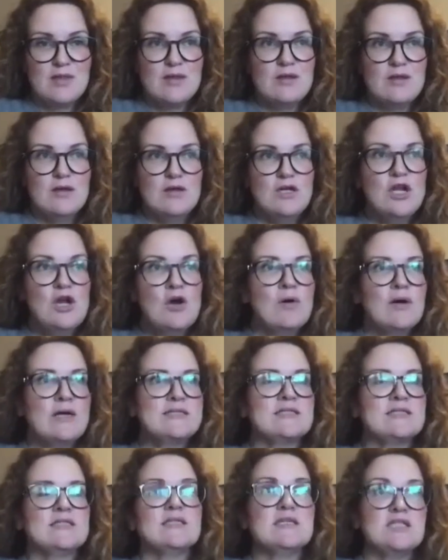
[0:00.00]

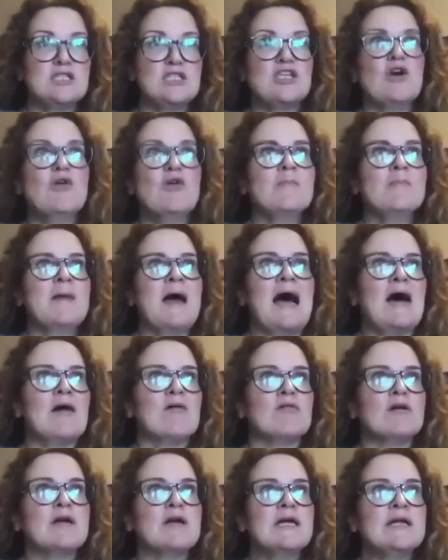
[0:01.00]
it's so
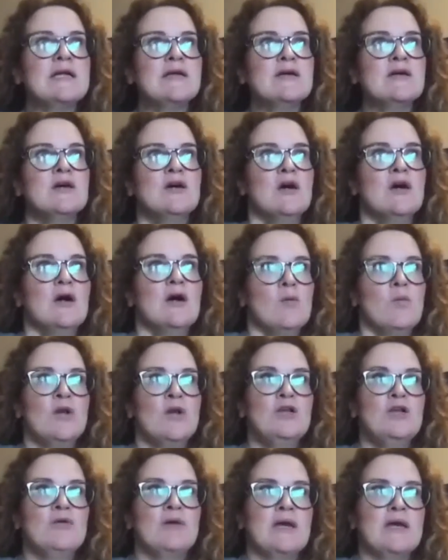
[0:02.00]
empowering when
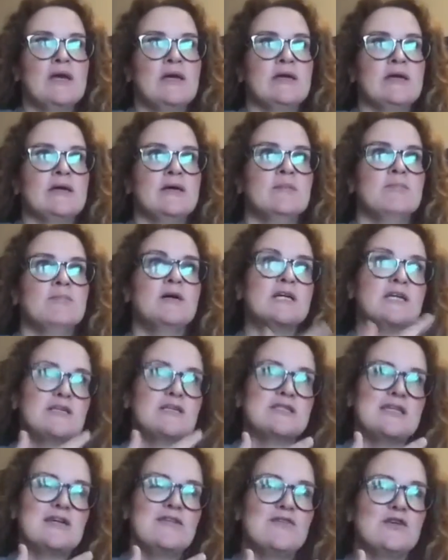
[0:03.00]
you can put
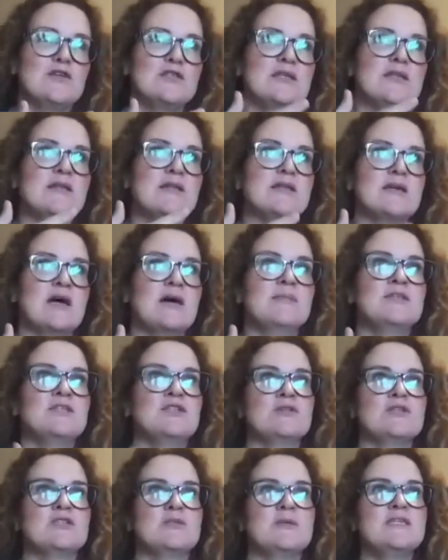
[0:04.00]
yourself first and then come
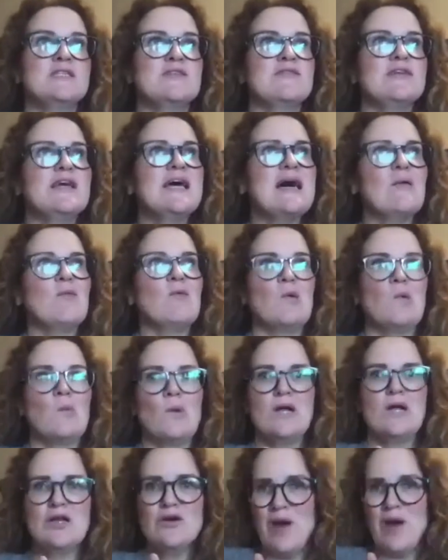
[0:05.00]
into a space of, yeah, well,
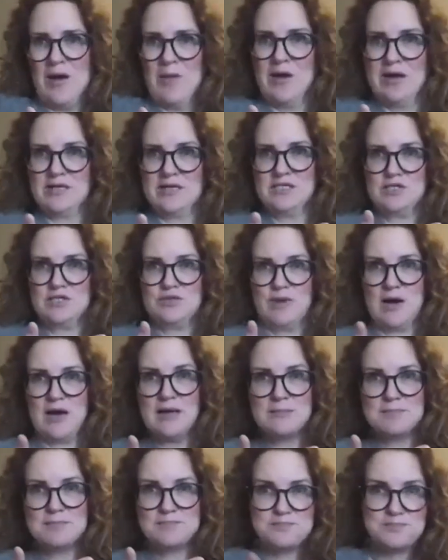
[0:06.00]
what do I want to do?
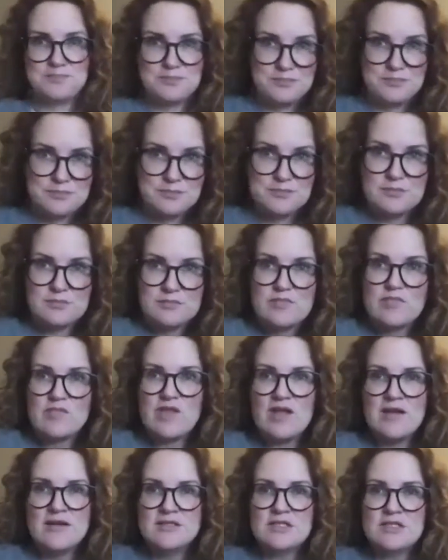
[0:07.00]
Right.
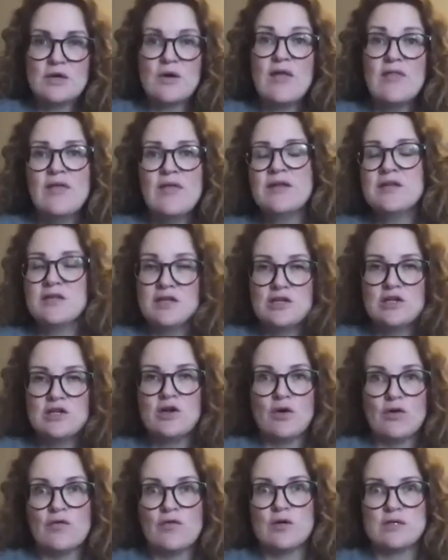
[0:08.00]
So, and then,
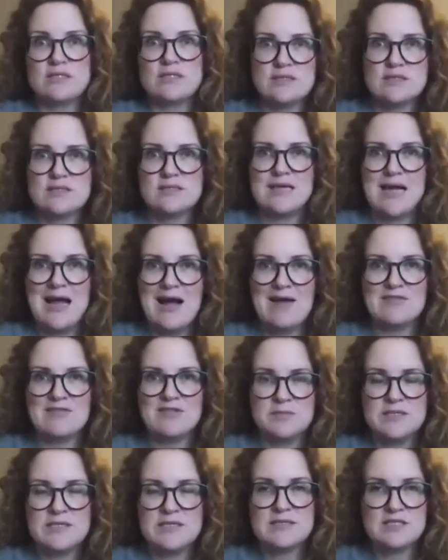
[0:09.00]
of course, this doesn't have to
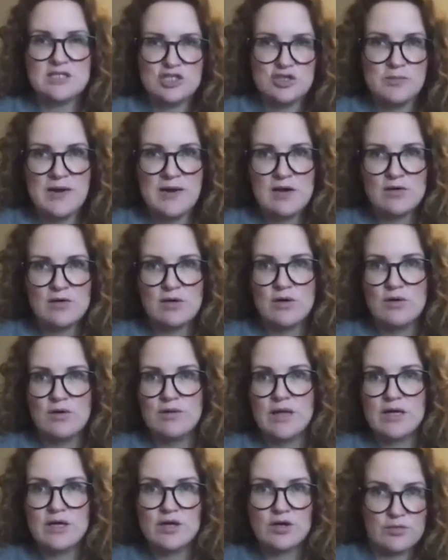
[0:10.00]
be on such a macro,
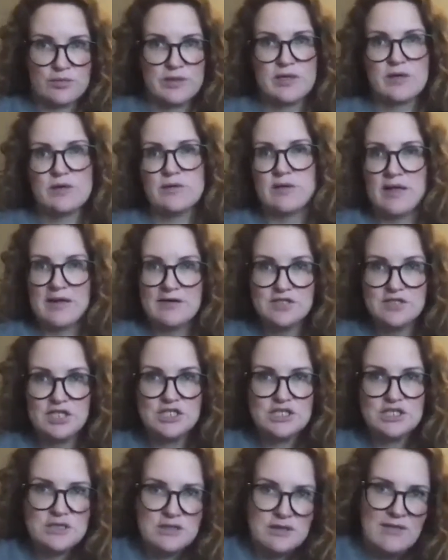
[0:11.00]
like career,
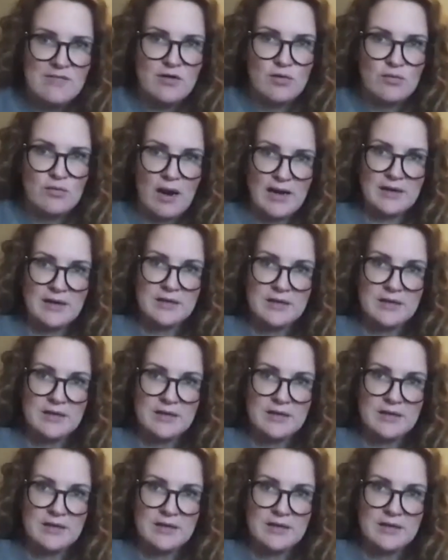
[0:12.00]
life-changing level. Right.